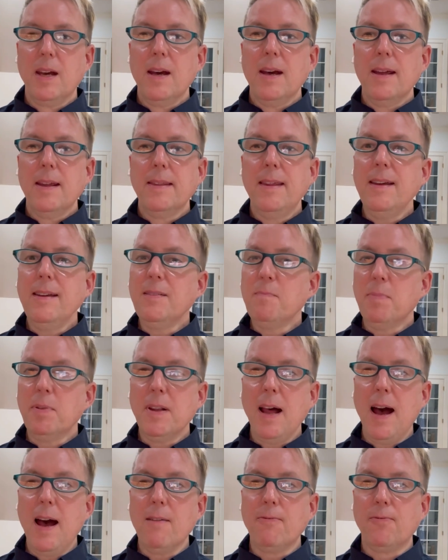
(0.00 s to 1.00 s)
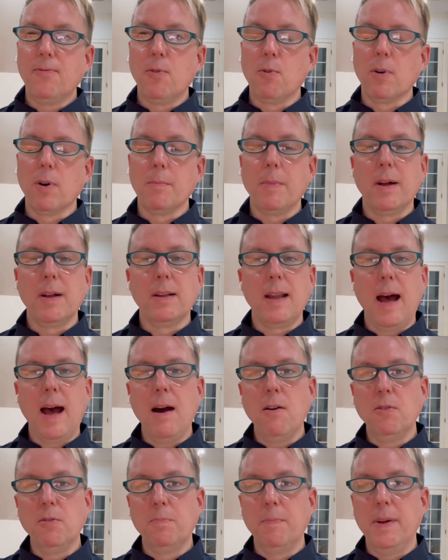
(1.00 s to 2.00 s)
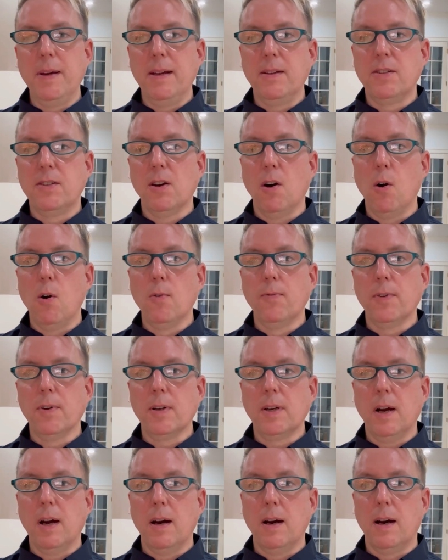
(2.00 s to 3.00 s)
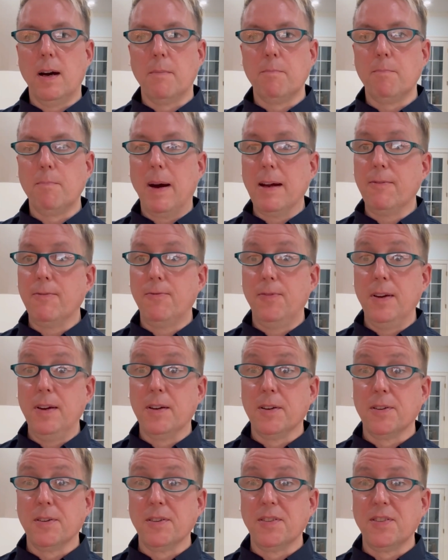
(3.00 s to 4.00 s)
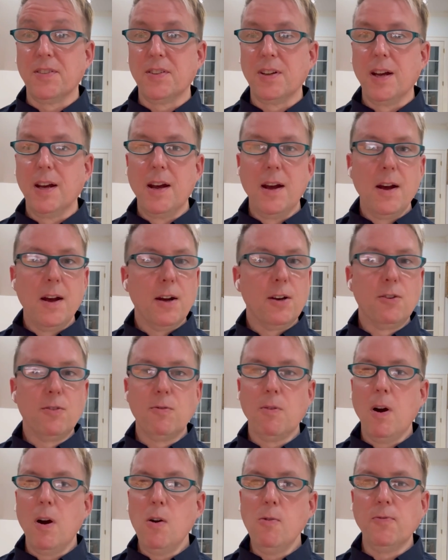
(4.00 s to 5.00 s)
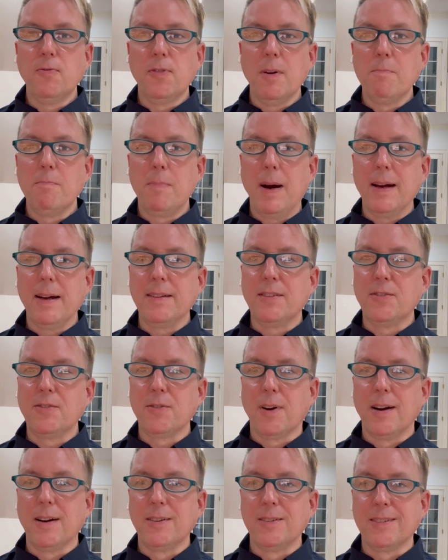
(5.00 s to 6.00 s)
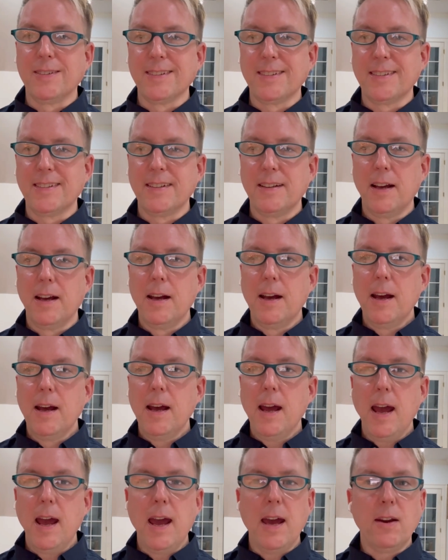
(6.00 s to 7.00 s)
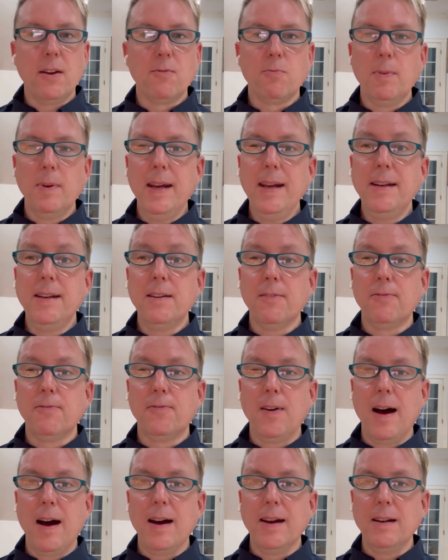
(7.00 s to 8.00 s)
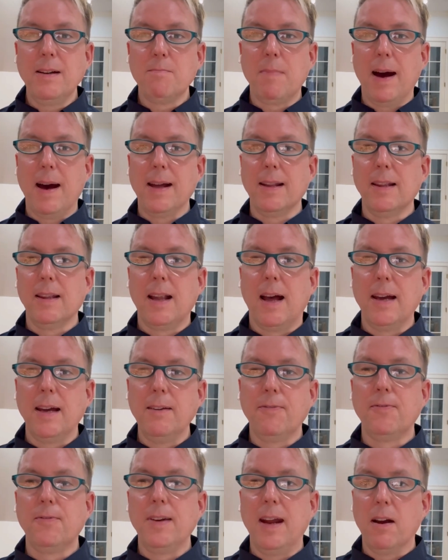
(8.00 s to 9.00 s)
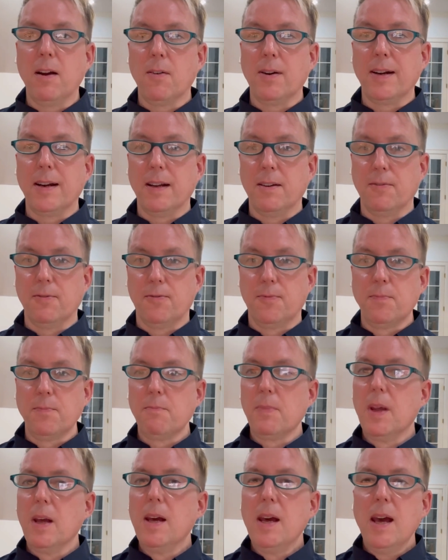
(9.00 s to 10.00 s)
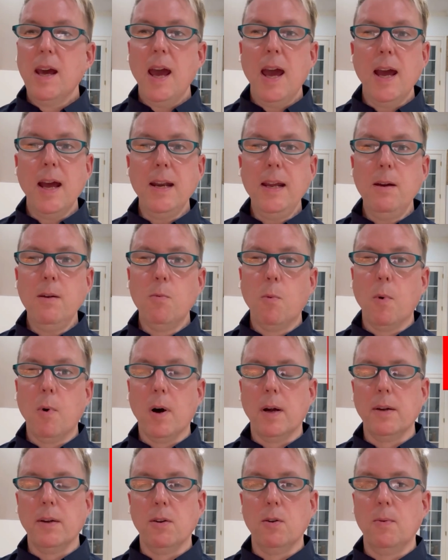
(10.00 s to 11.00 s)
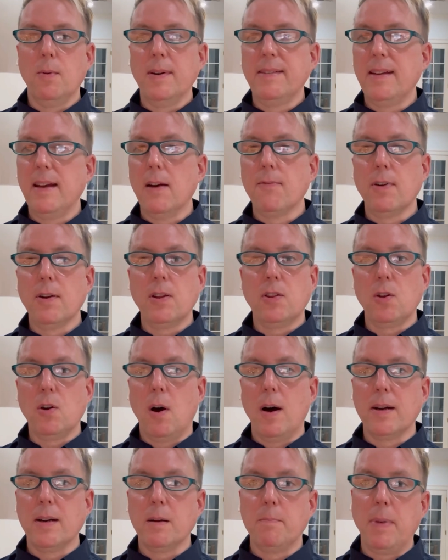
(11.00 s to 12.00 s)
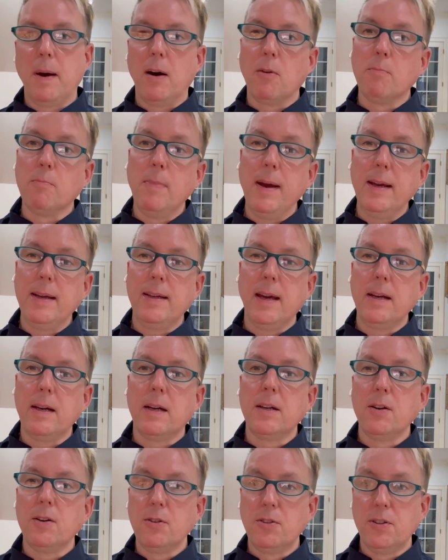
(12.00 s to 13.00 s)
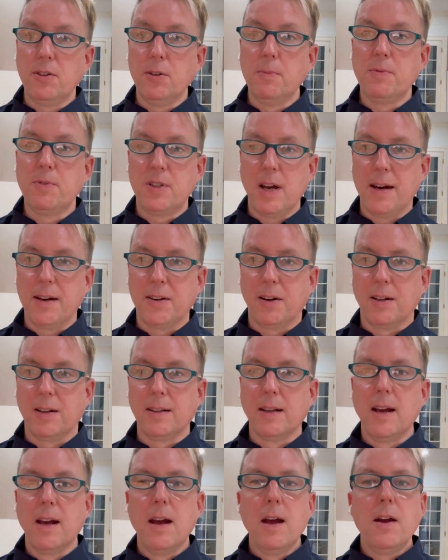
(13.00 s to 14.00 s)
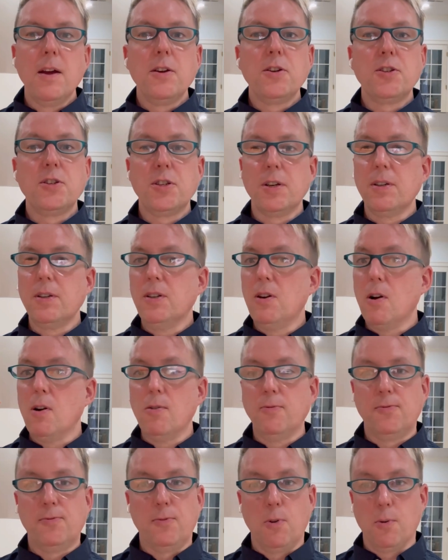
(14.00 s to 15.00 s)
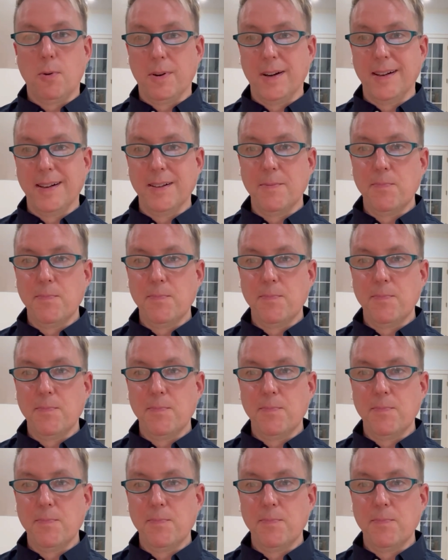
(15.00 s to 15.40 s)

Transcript: This platform allowed me to overcome my fears, grow from my struggles, and redefine my life narrative anyone who has ever thought about making a YouTube channel should go for it.